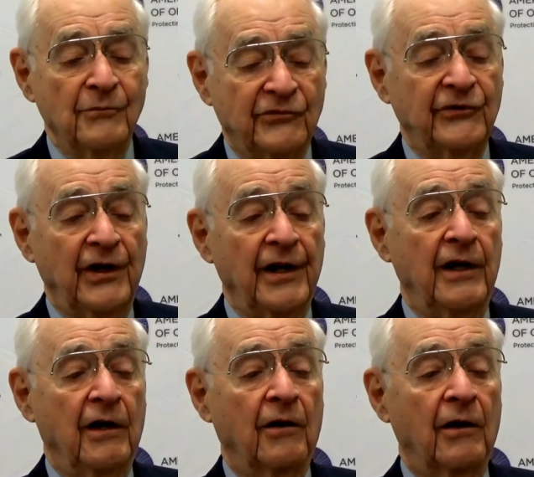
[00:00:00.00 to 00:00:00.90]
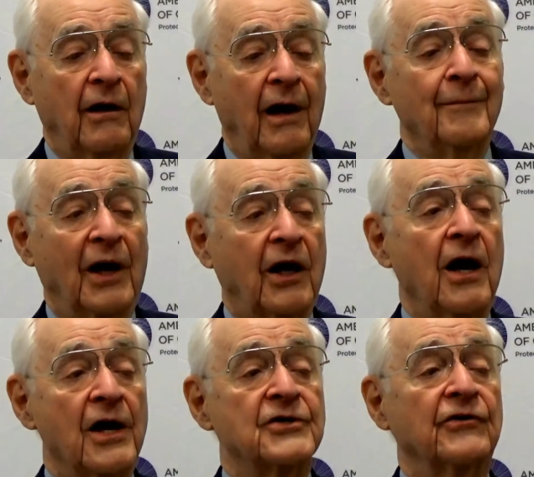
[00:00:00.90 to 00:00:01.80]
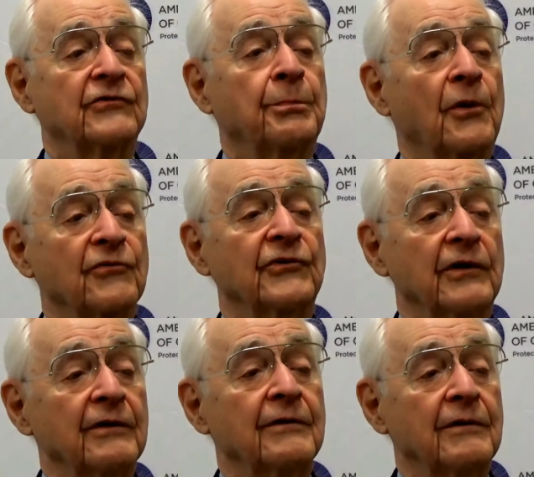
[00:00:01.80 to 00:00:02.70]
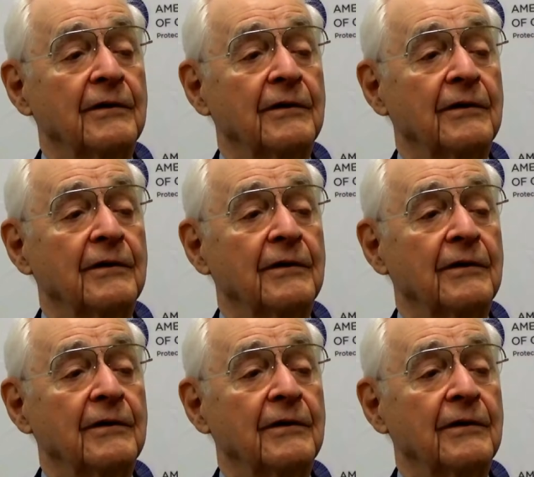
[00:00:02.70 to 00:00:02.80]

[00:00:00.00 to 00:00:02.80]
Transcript: sitting here, I'm a conscious person,